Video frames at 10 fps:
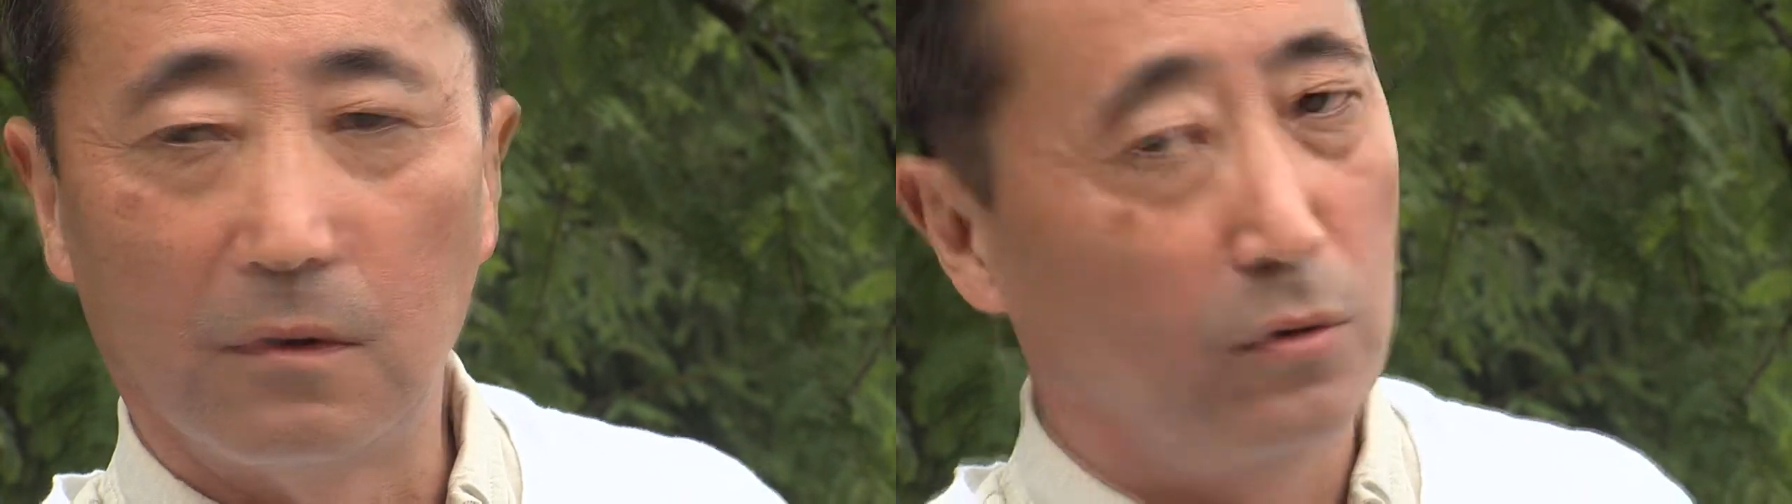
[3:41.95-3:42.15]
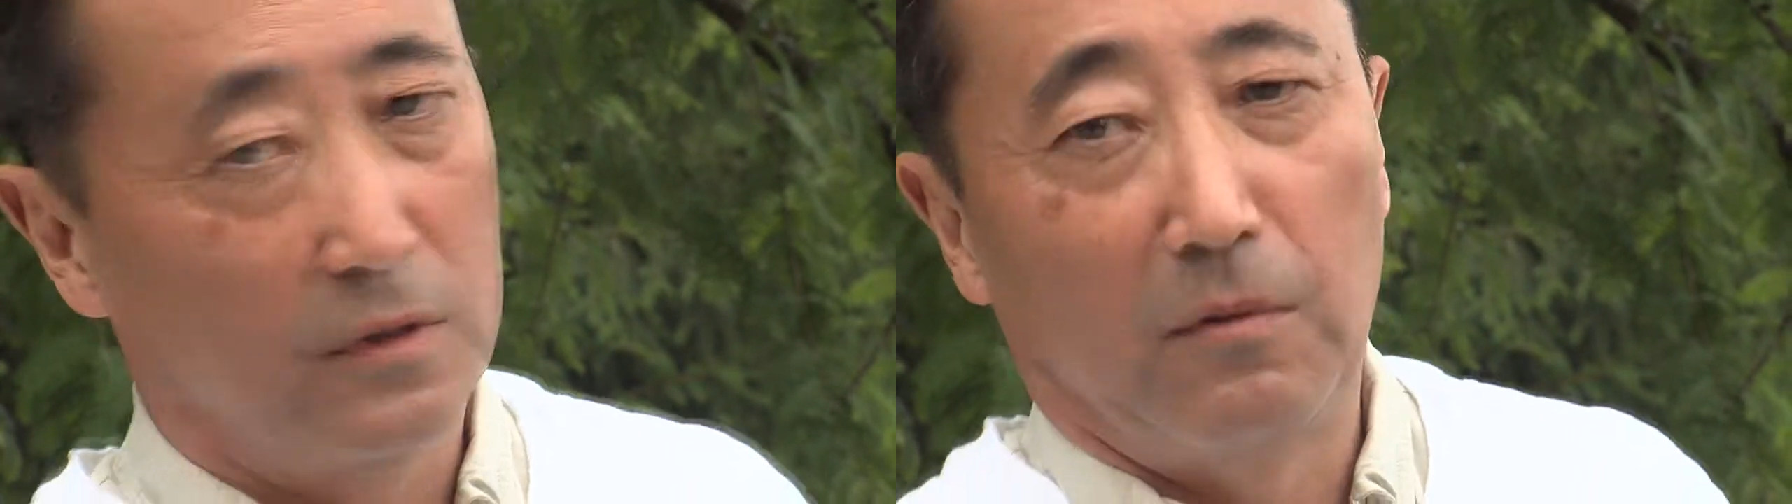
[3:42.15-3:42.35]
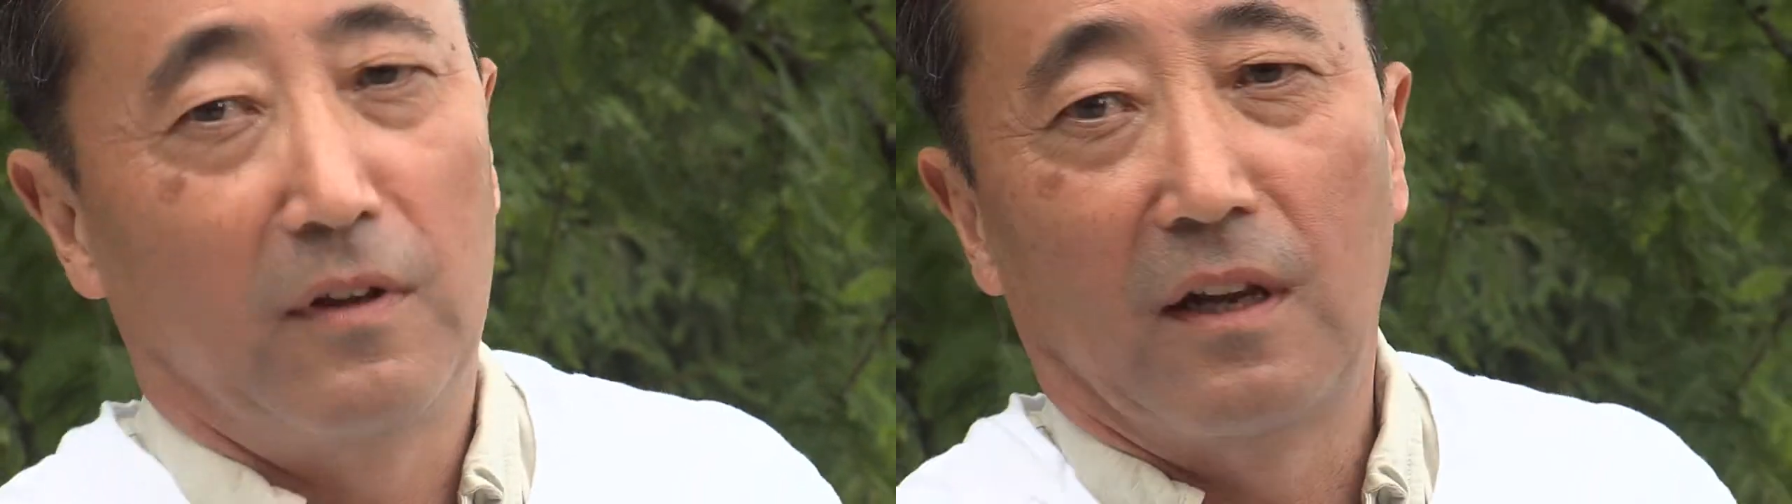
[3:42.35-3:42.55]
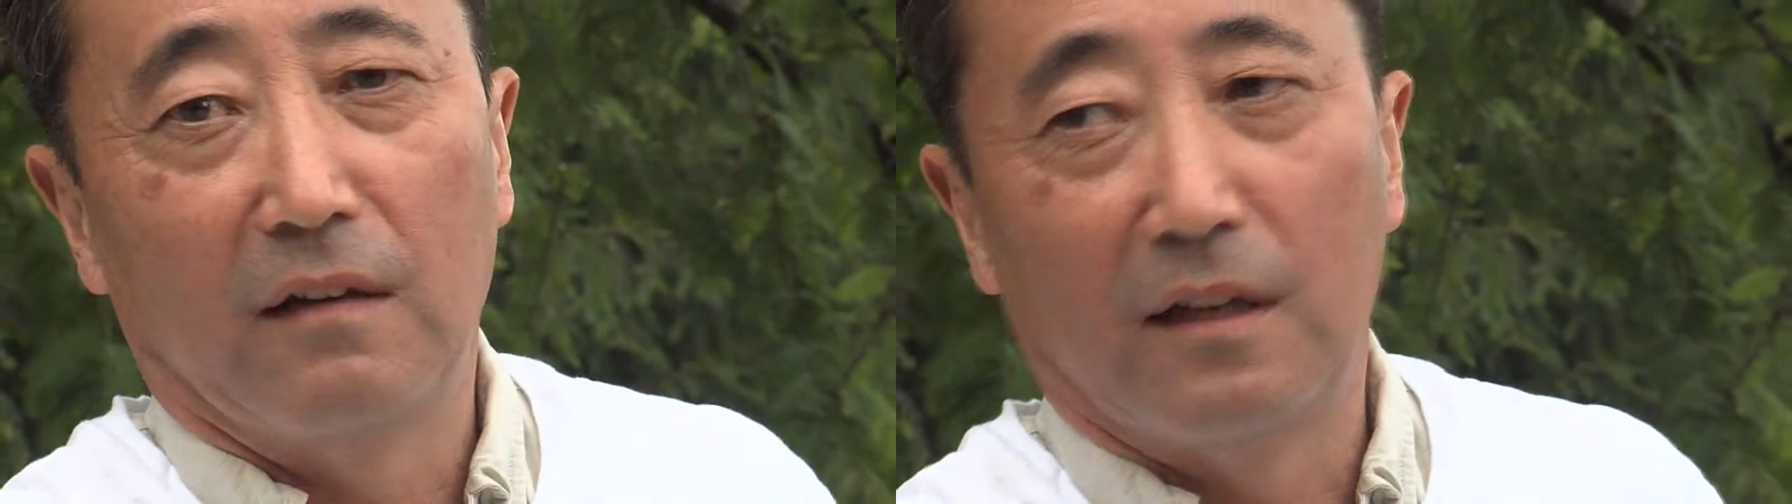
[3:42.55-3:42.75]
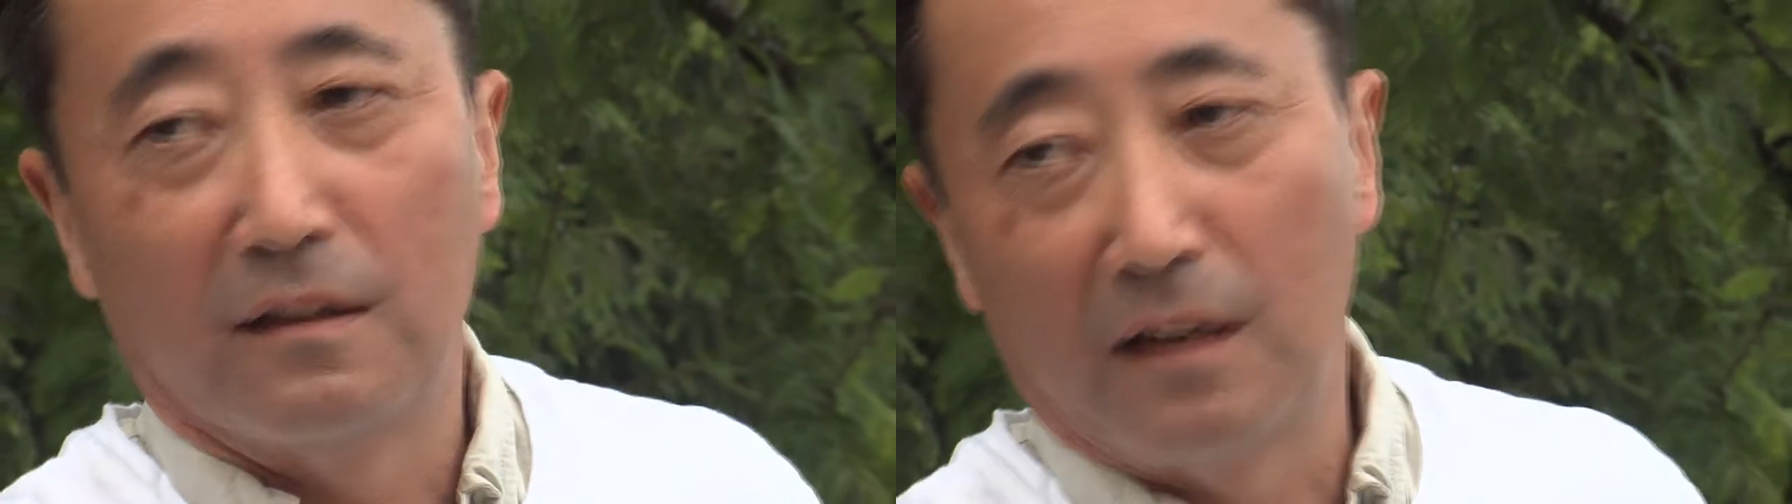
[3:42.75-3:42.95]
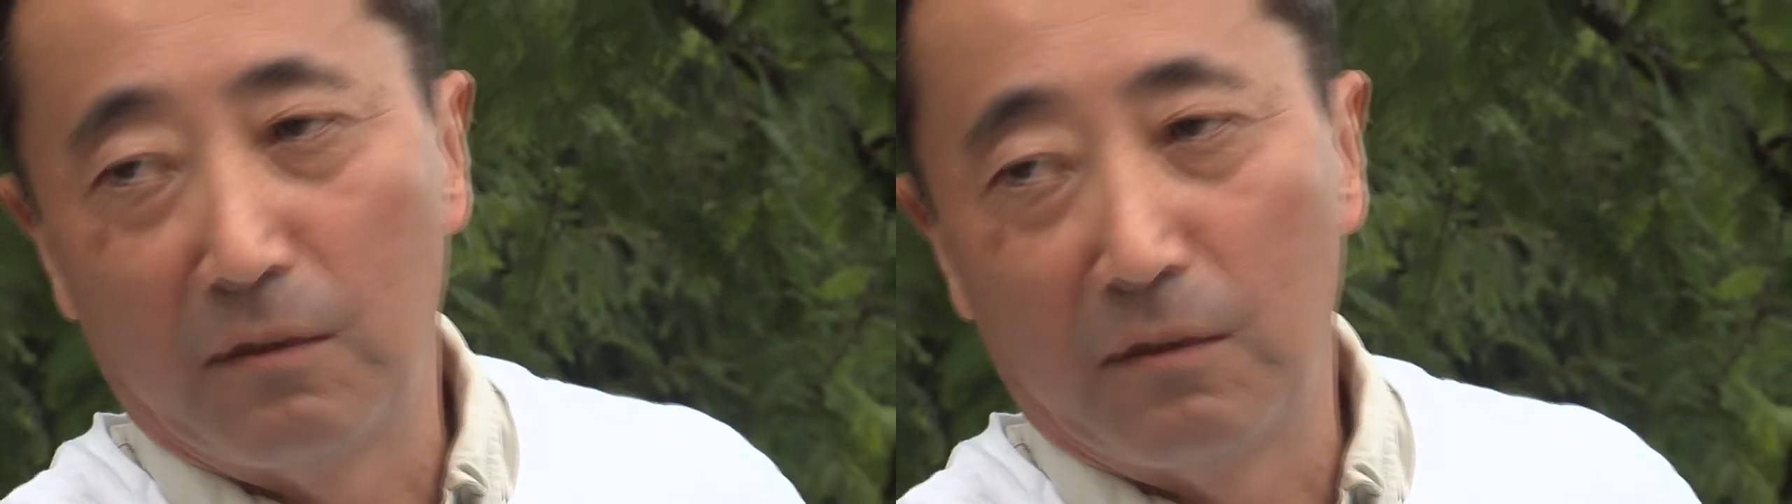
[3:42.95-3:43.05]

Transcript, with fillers: or something like that.